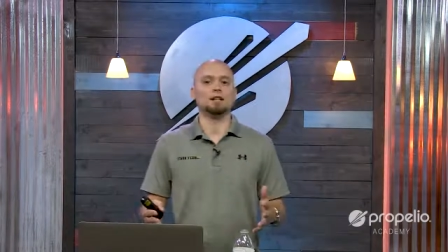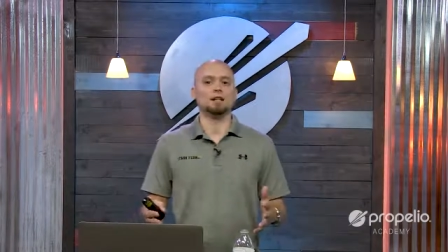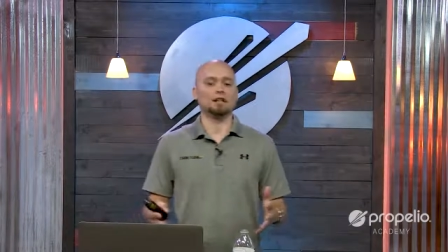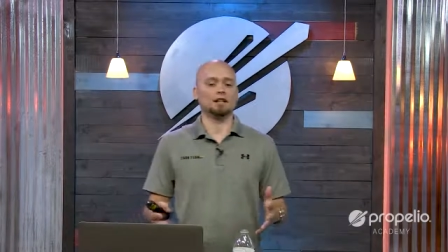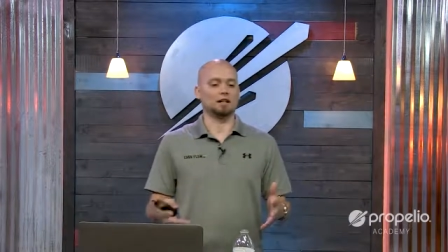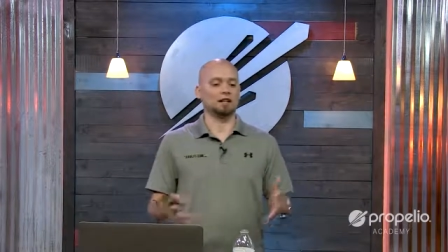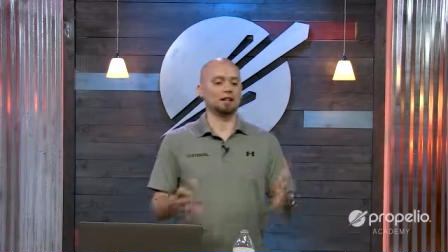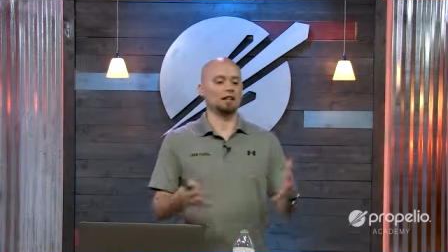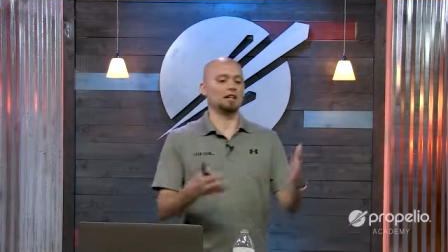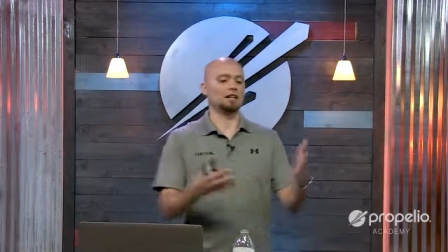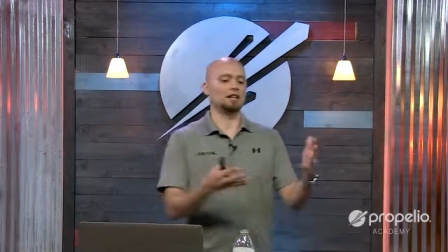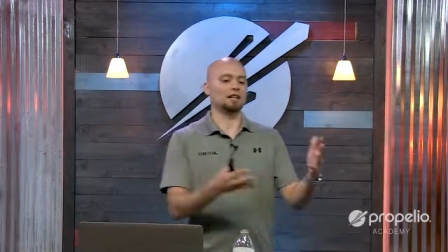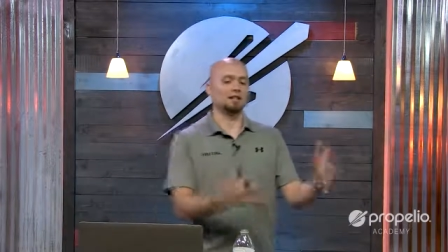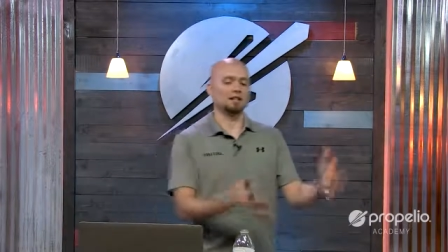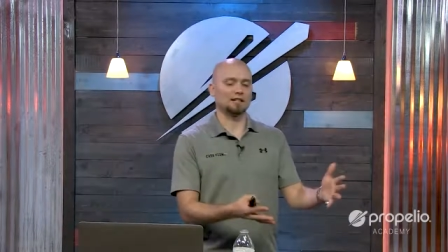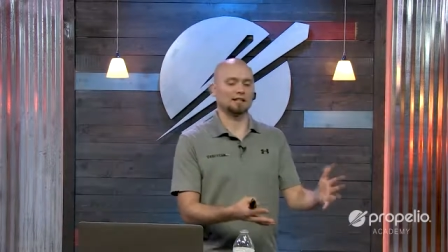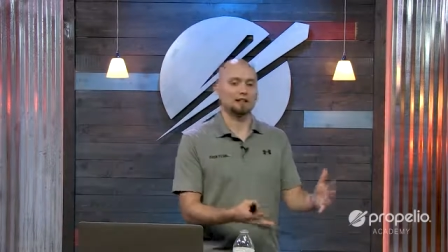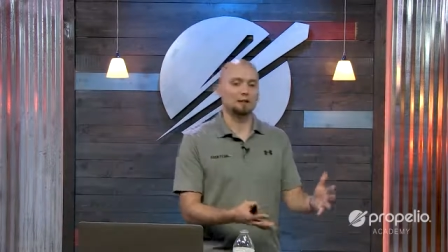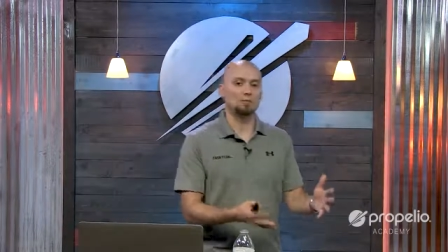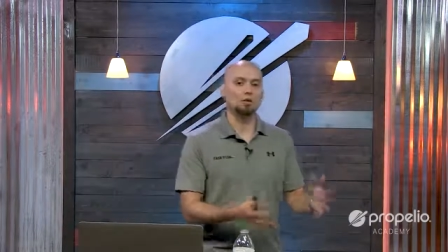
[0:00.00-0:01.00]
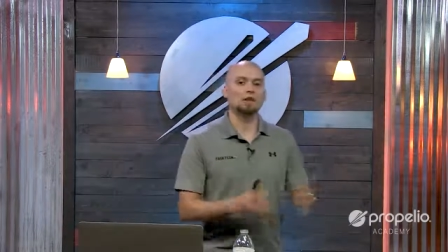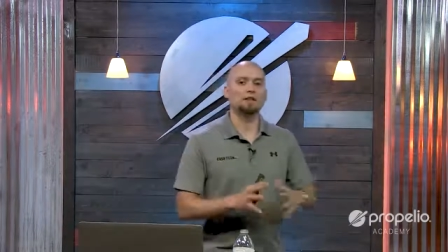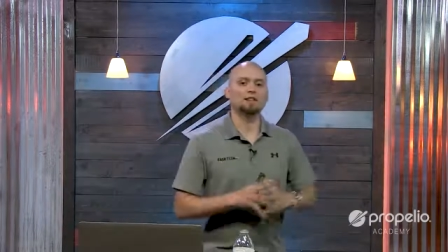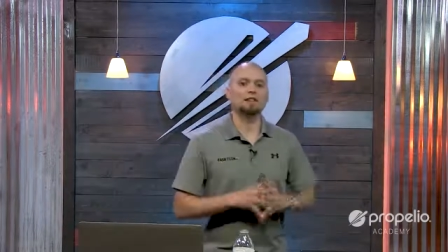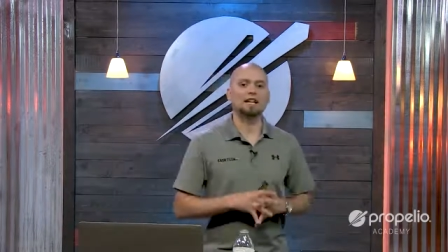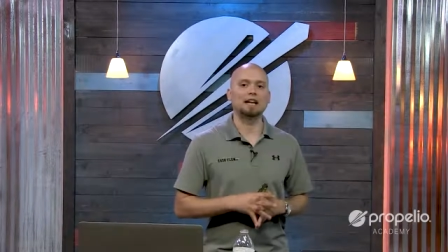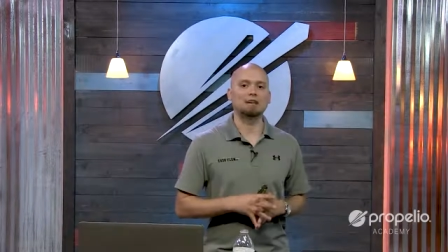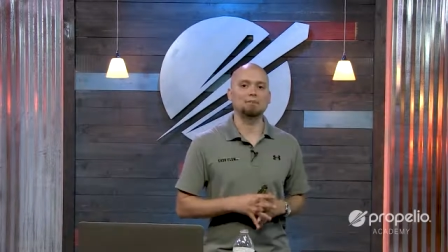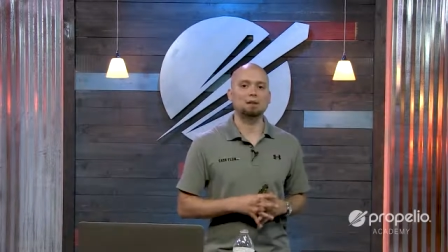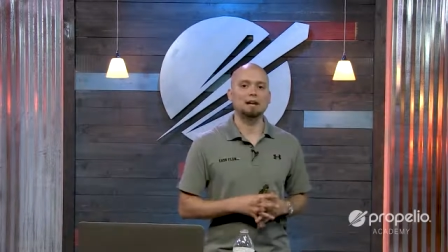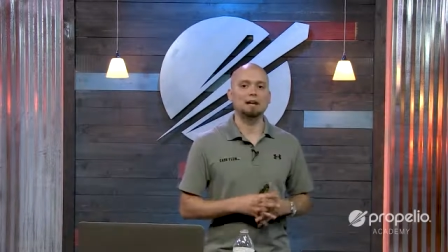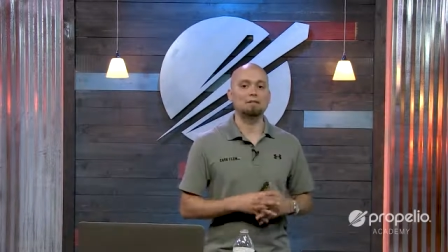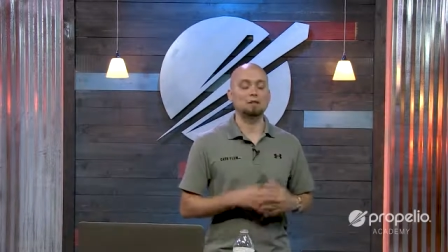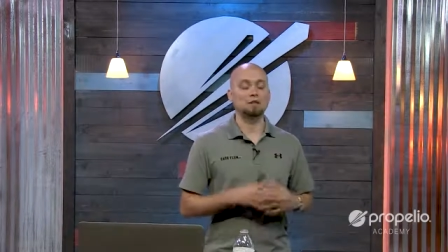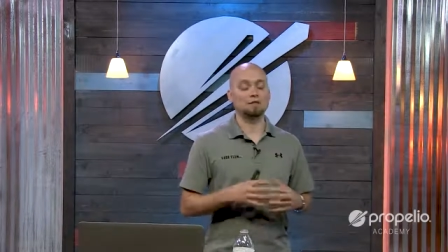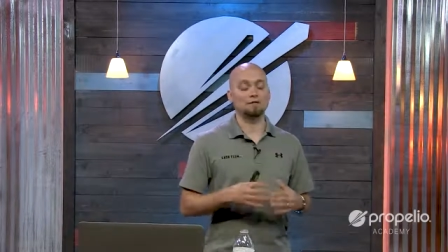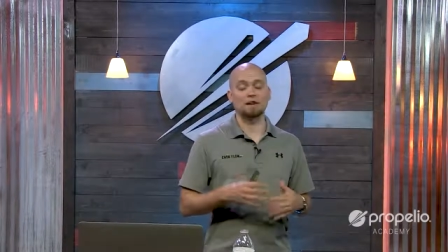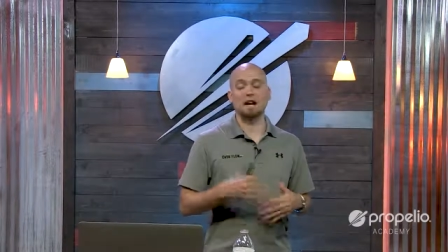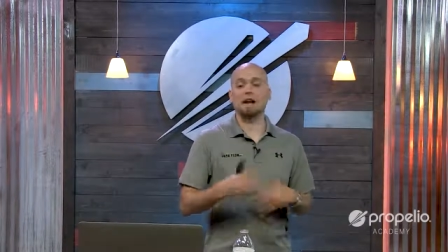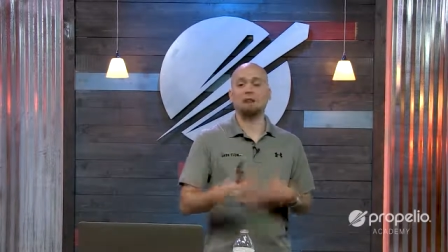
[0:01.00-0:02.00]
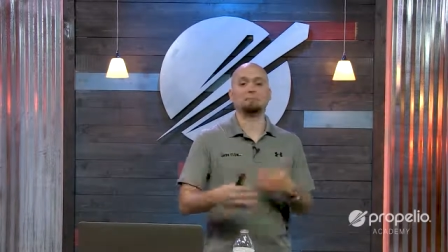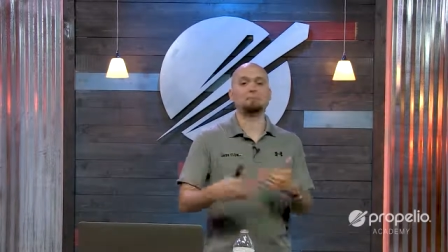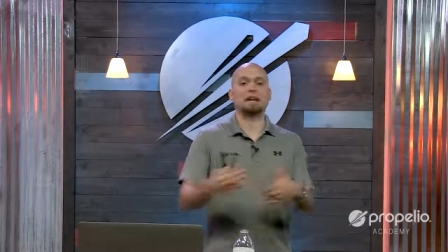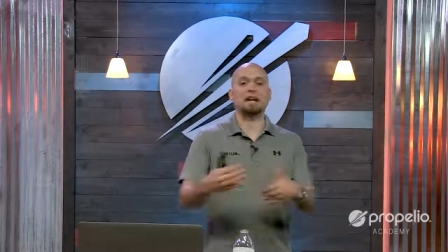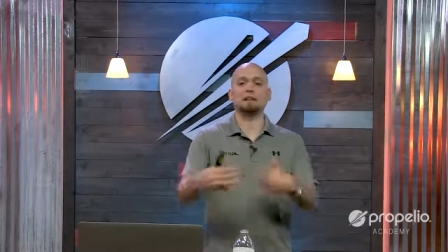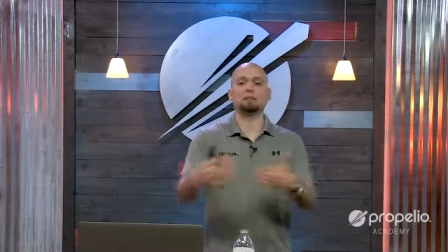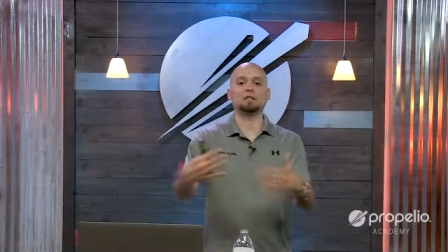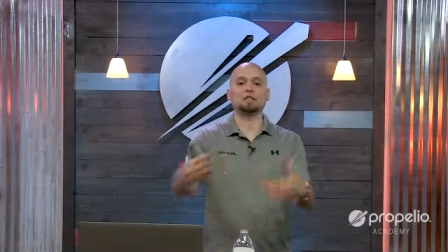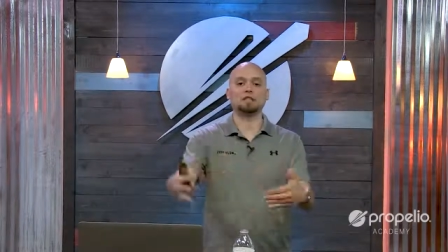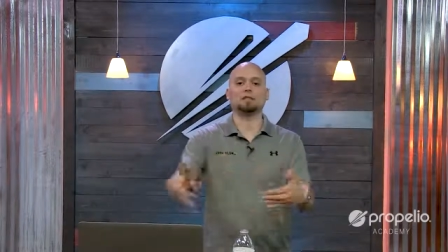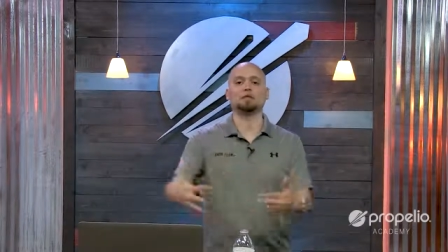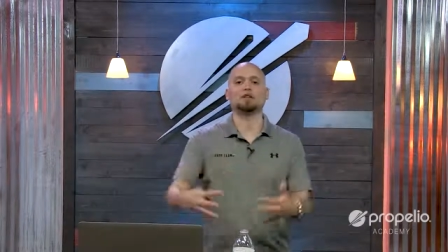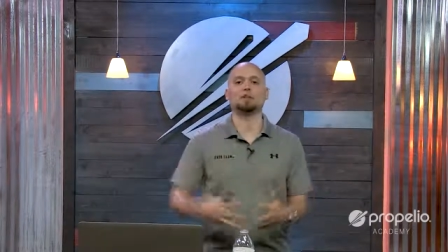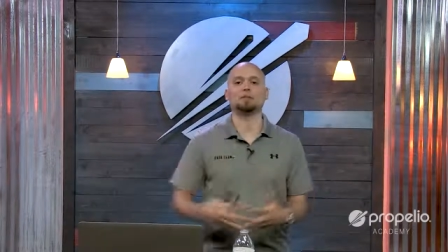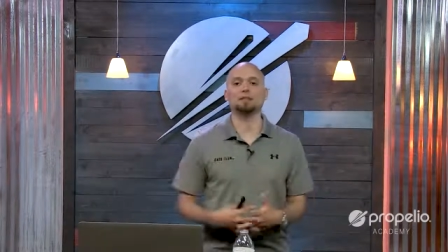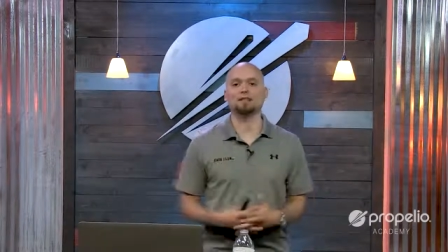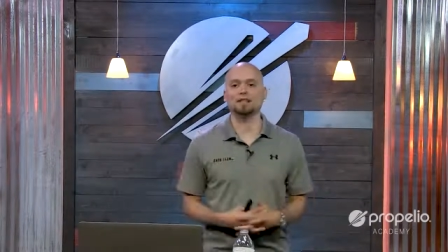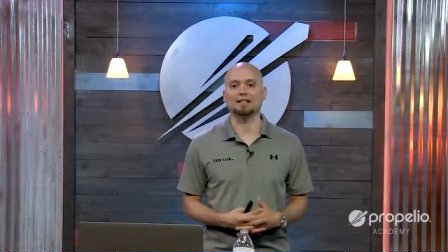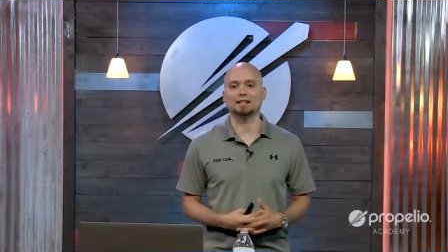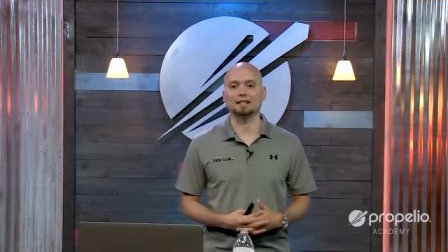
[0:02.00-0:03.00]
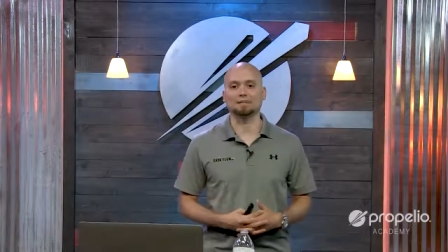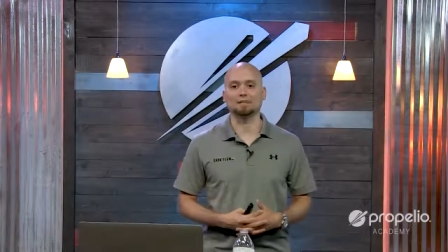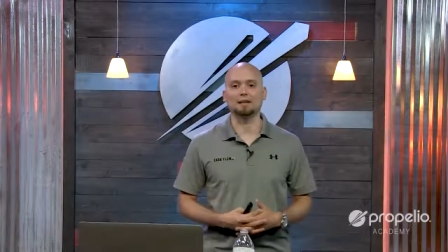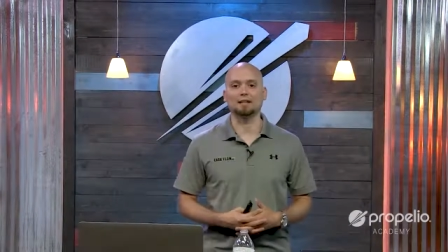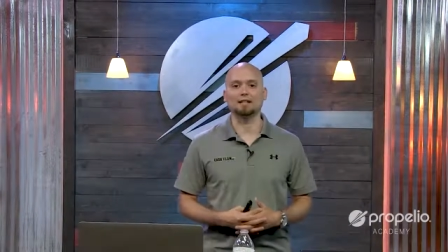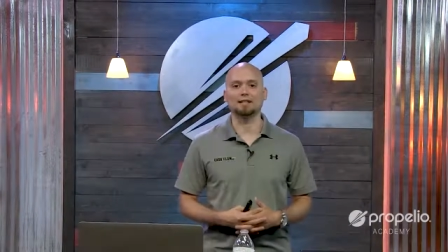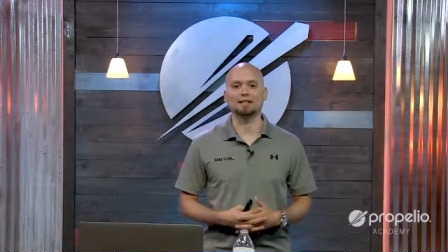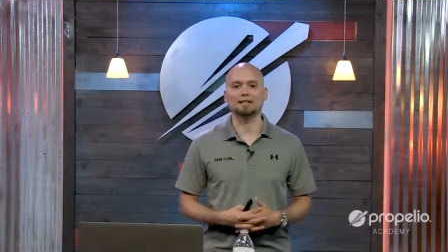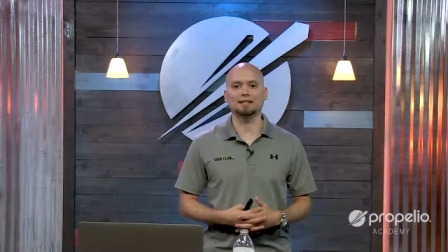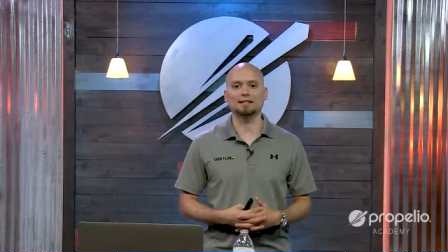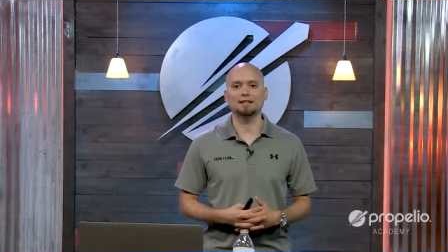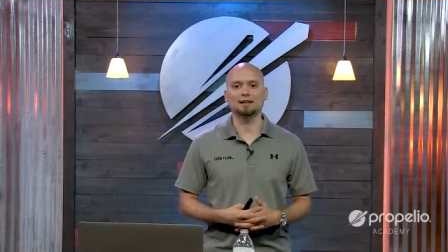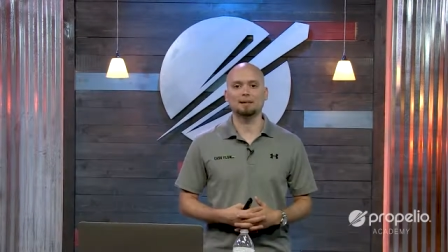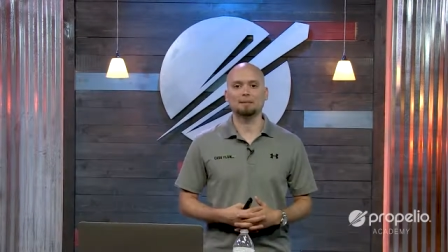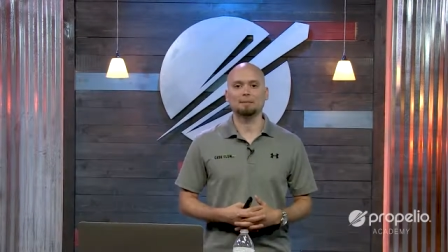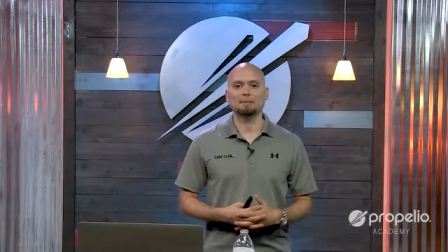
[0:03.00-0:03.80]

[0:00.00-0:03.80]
uh, uh, uh, somewhat of a down payment, you've gotten payments for up to six months,